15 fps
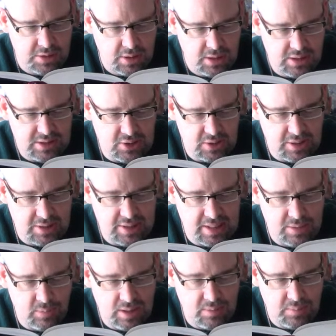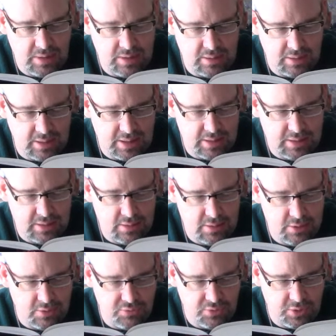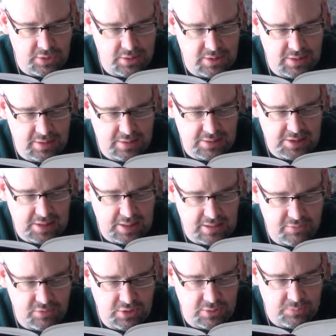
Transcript: so that they may be enlightened, converted, and saved.